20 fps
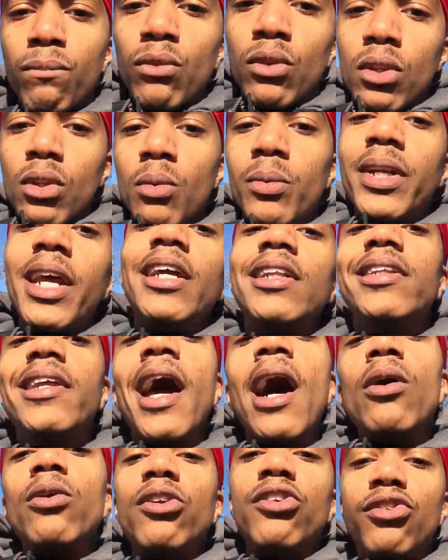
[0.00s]
when they
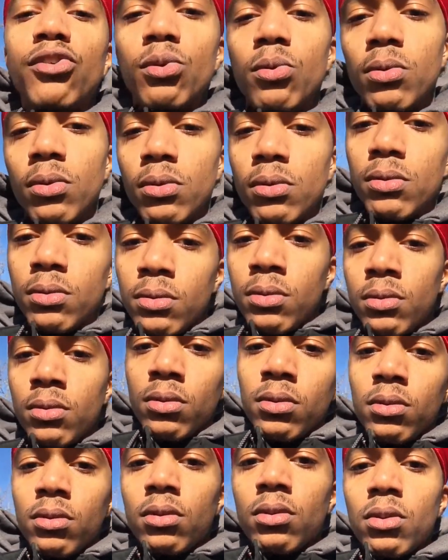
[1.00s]
doubted you,
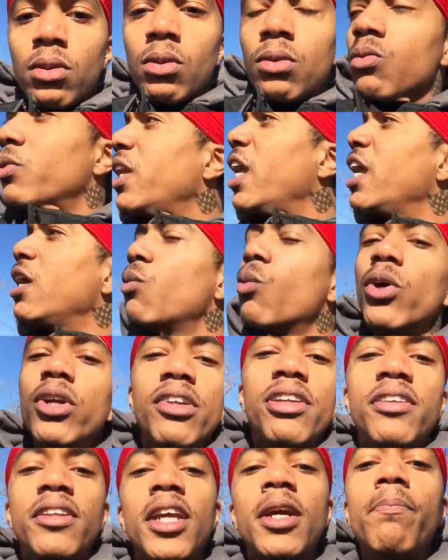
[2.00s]
when they didn't want to
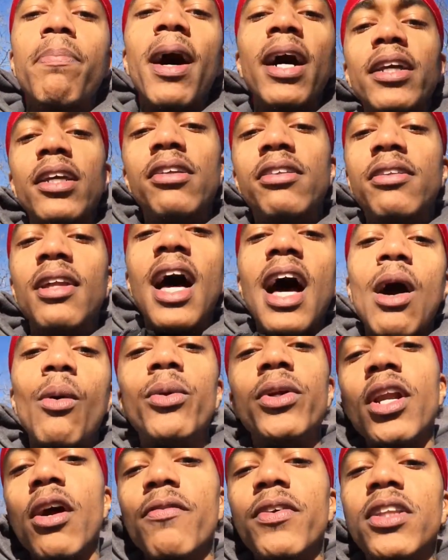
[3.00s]
stick by your side, when
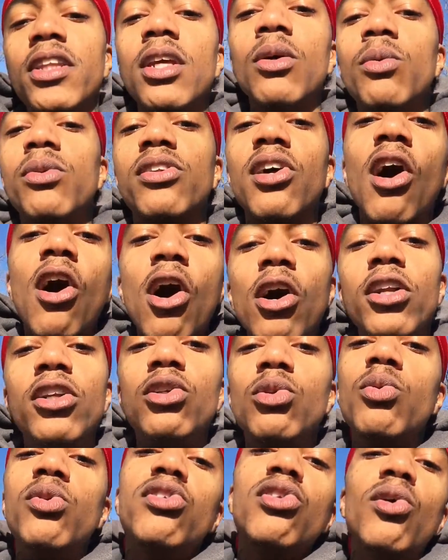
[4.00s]
everything was hard and you
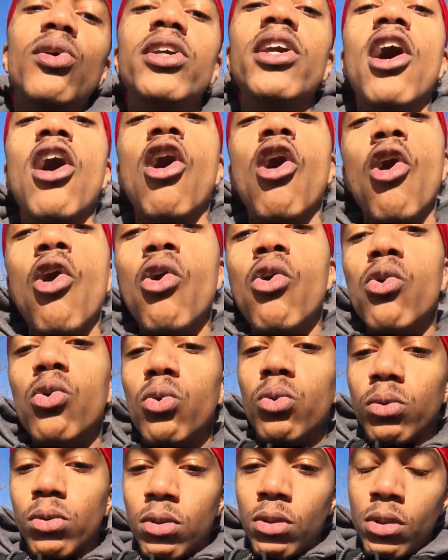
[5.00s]
was on your
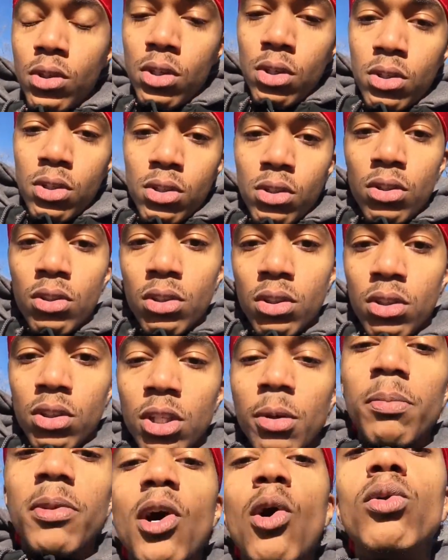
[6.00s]
own.
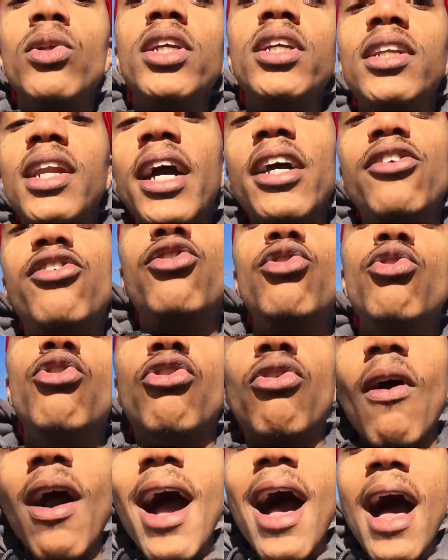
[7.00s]
Them lonely nights you
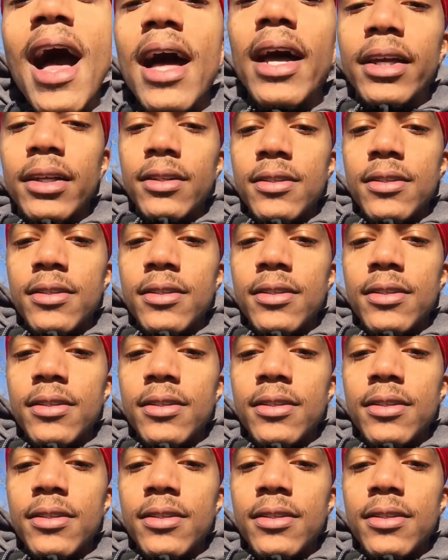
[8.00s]
cried.